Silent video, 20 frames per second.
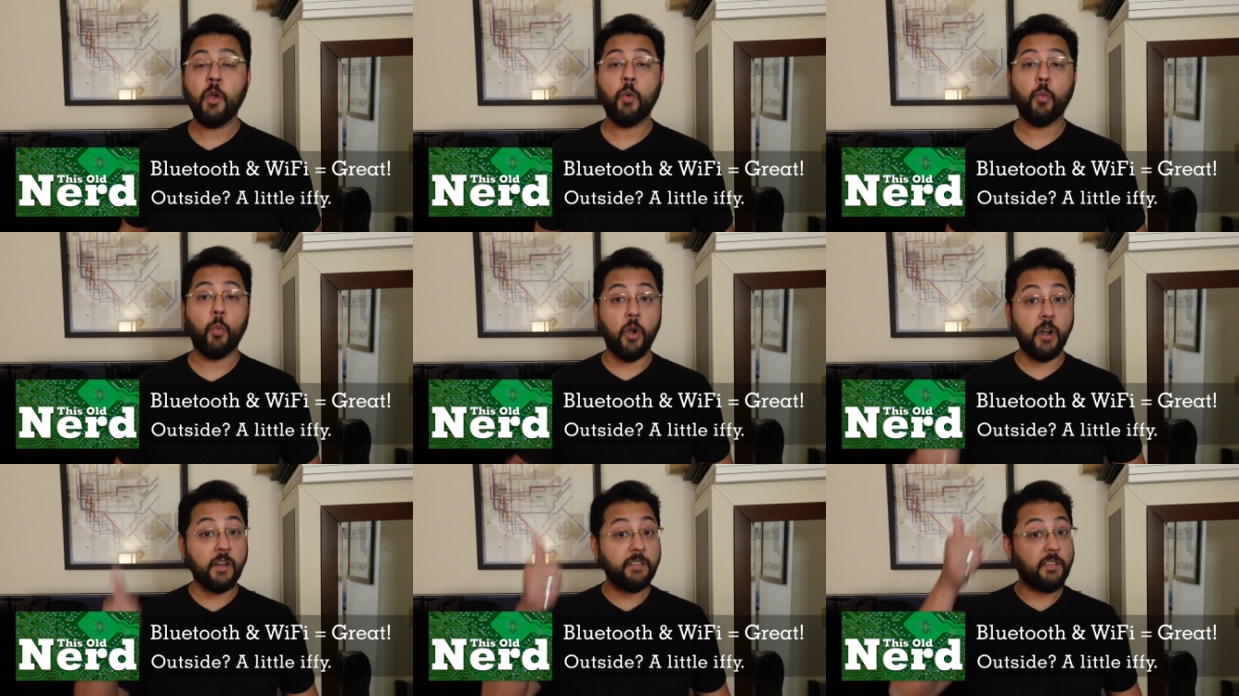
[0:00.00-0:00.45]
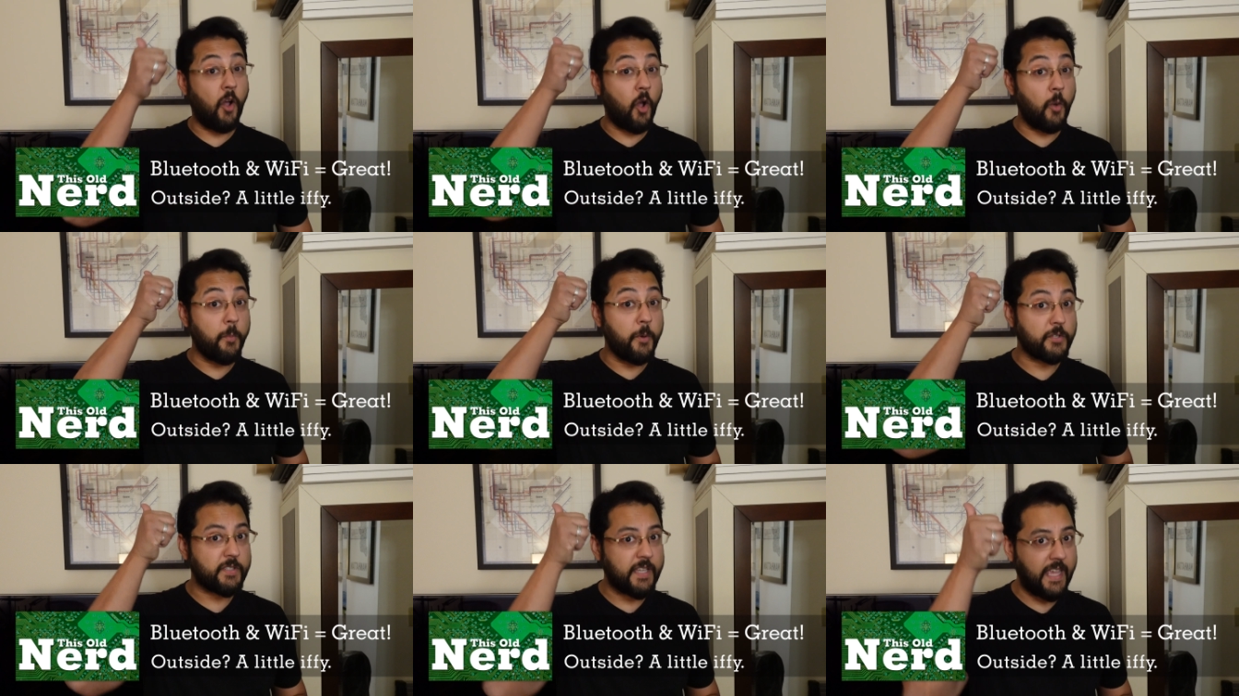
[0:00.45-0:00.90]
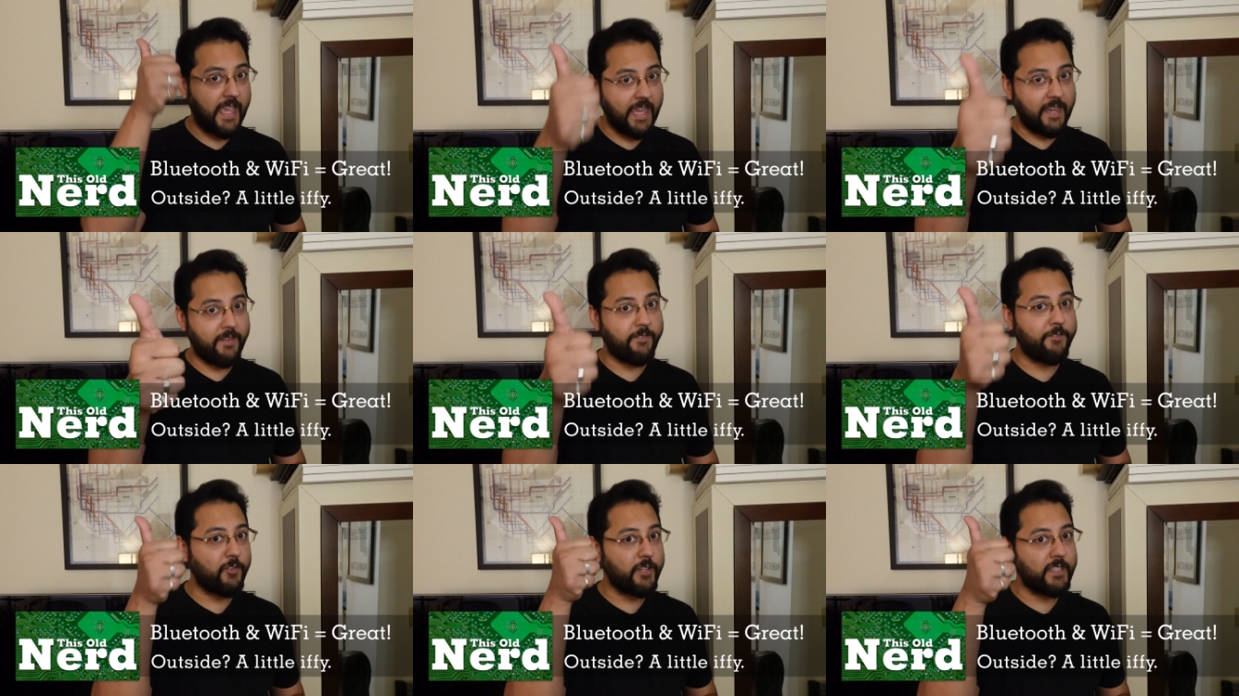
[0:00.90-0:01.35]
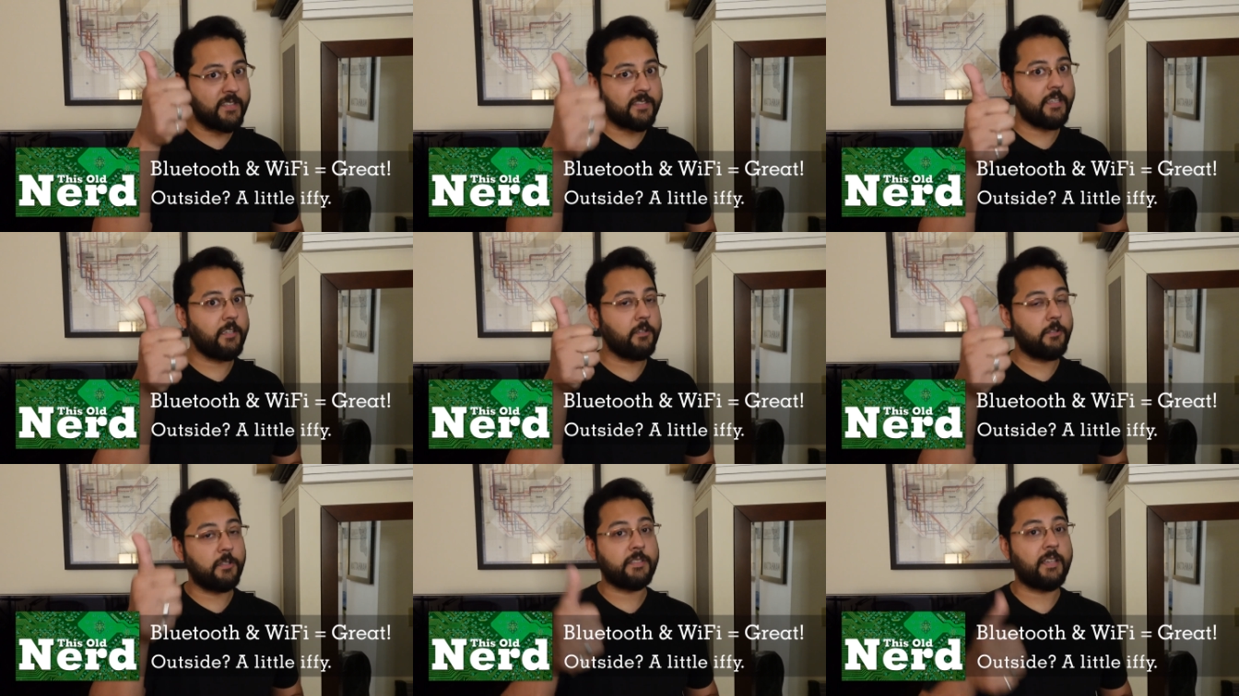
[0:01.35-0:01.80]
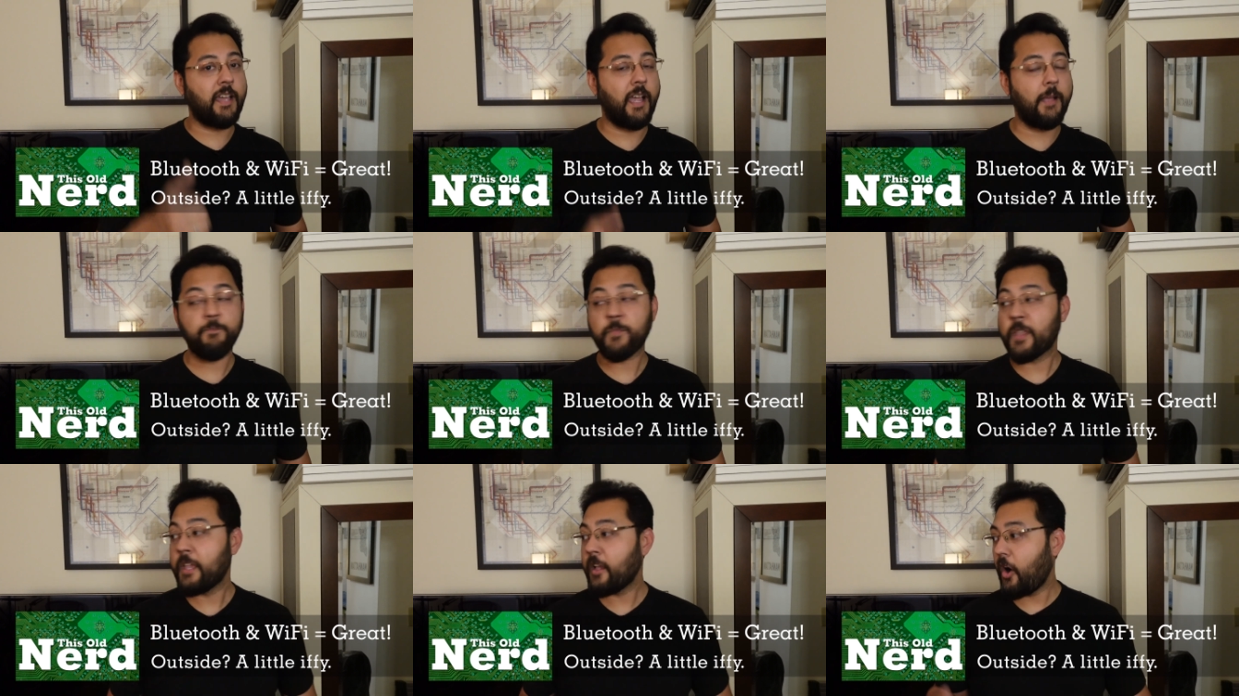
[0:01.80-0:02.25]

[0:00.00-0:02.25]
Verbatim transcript: works almost every single time.